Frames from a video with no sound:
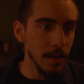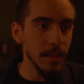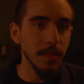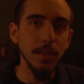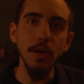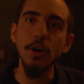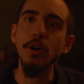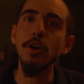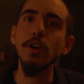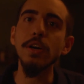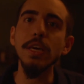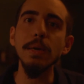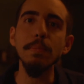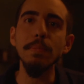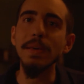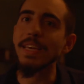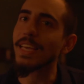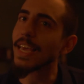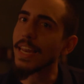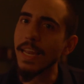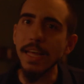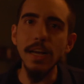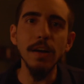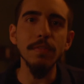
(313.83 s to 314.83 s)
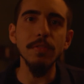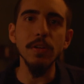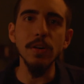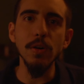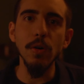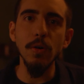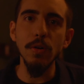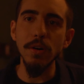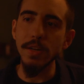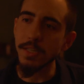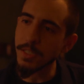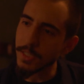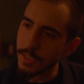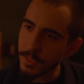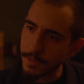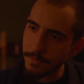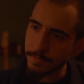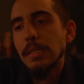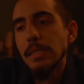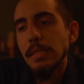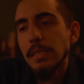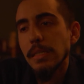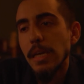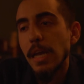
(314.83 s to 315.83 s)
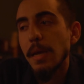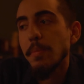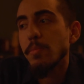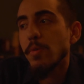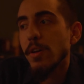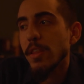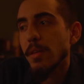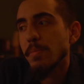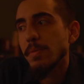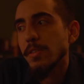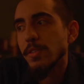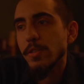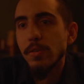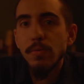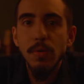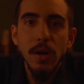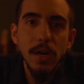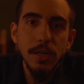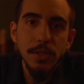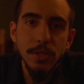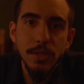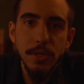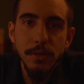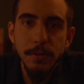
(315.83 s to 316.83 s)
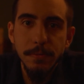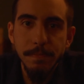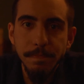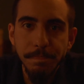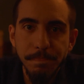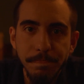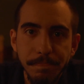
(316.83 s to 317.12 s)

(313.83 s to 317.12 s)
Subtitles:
The hooky beginning of the chorus, same rhythm as The Rock Show.